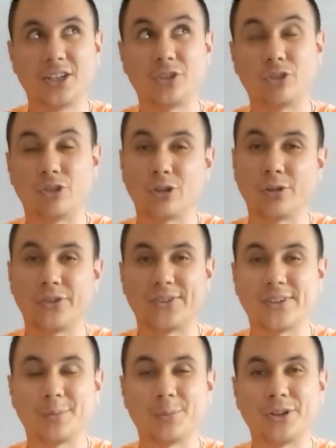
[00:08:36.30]
enjoy
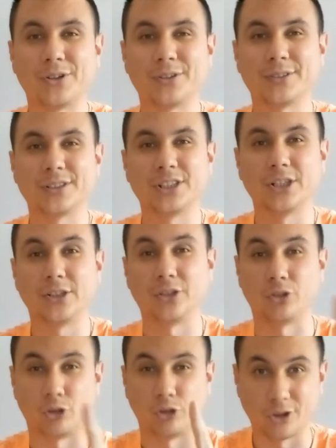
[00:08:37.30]
summer,
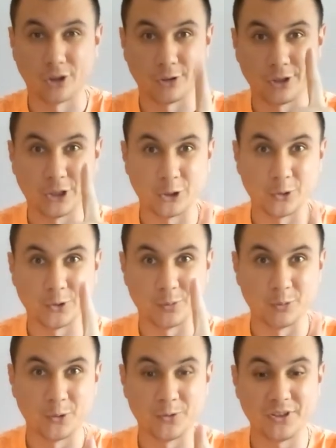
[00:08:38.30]
enjoy good
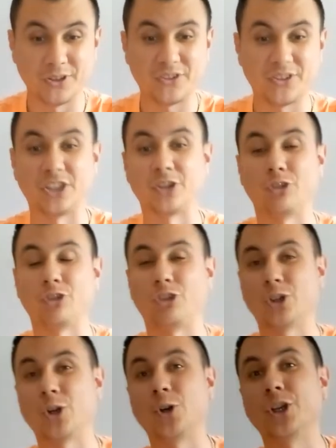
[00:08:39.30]
movies,
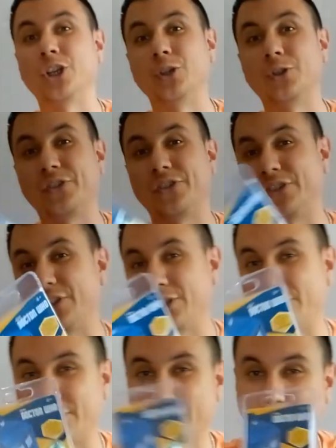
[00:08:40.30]
enjoy good
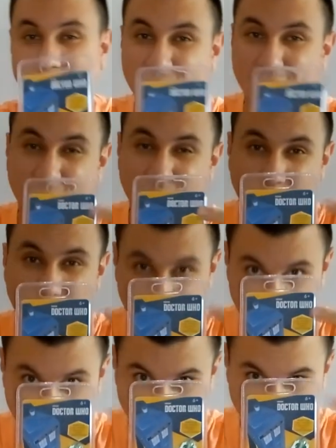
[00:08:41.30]
series
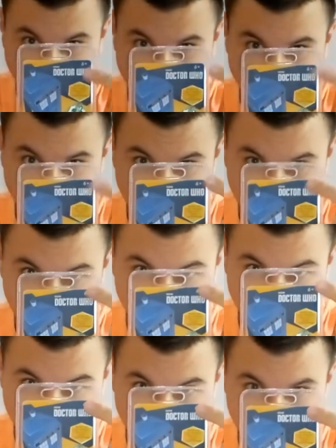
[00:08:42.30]
Doctor Who,
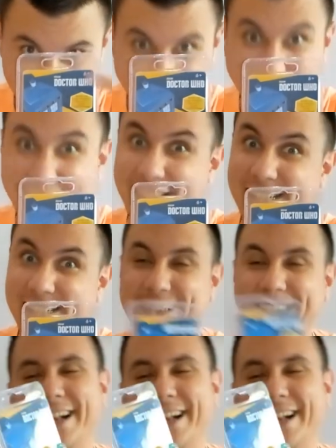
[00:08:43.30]
like,